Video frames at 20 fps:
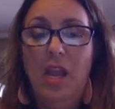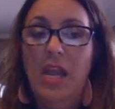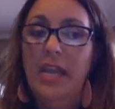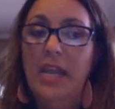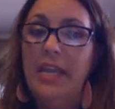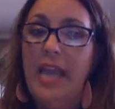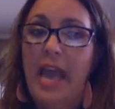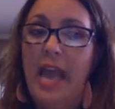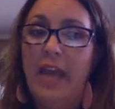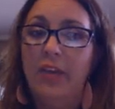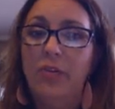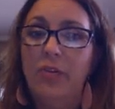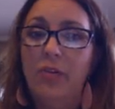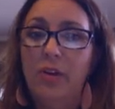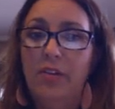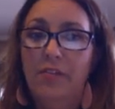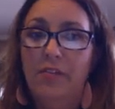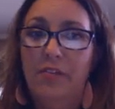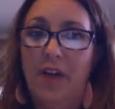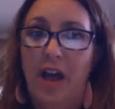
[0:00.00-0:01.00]

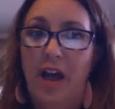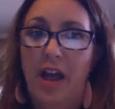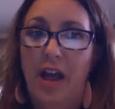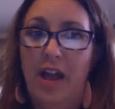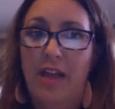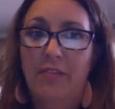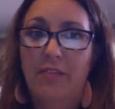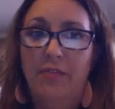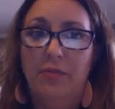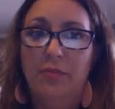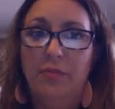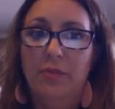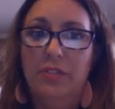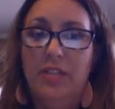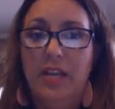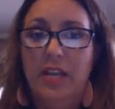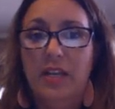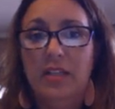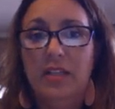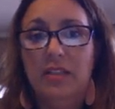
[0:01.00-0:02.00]
Category 5, we'll
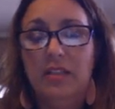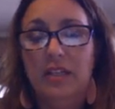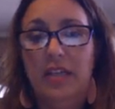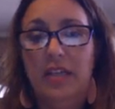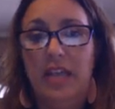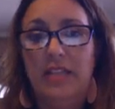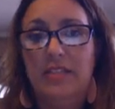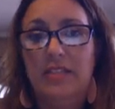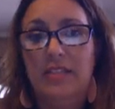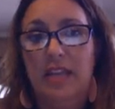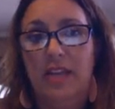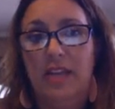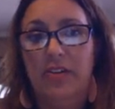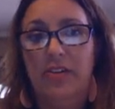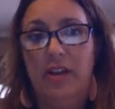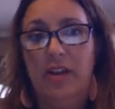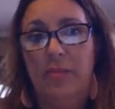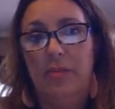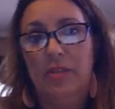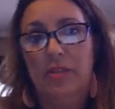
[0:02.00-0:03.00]
take a look at
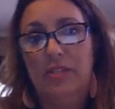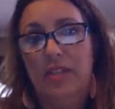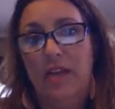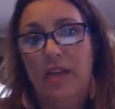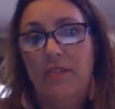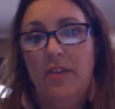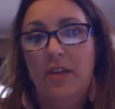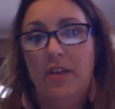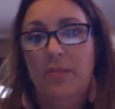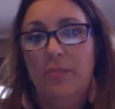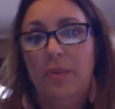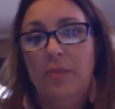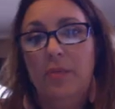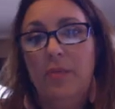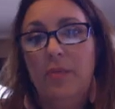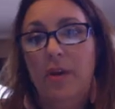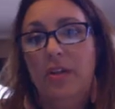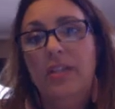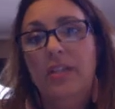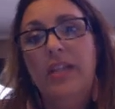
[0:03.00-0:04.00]
standard number 7,
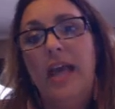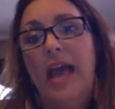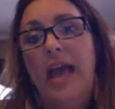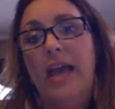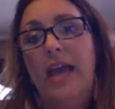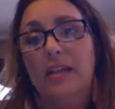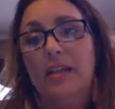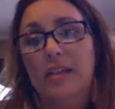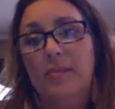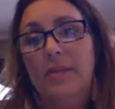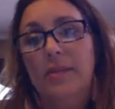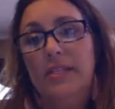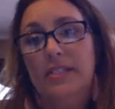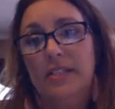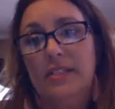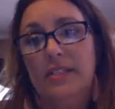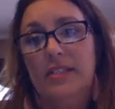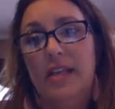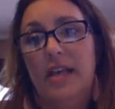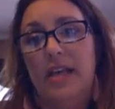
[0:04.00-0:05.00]
promoting the academic
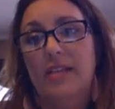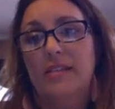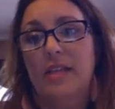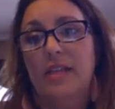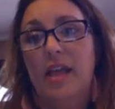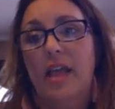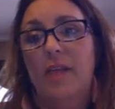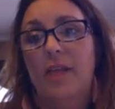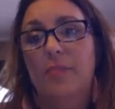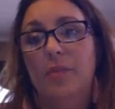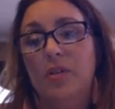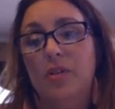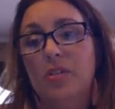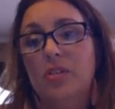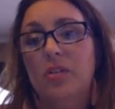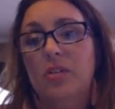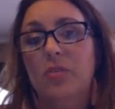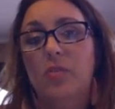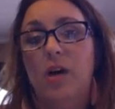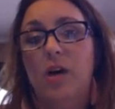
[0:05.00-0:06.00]
success and
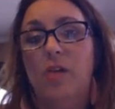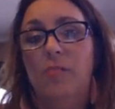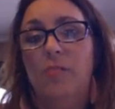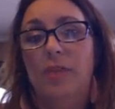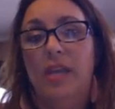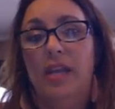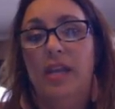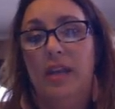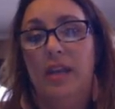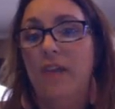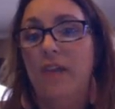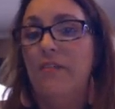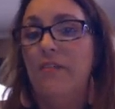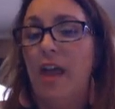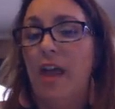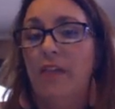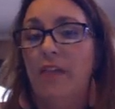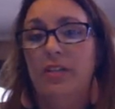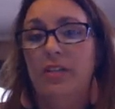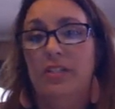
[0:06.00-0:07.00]
personal well-being of
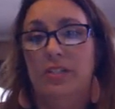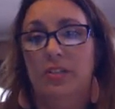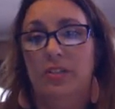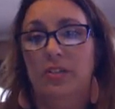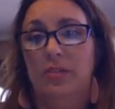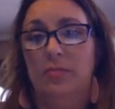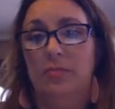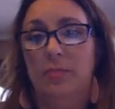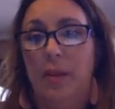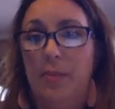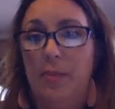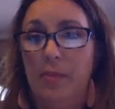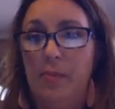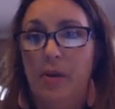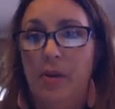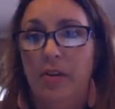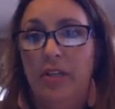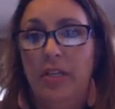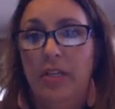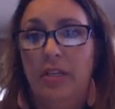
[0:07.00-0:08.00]
every student by promoting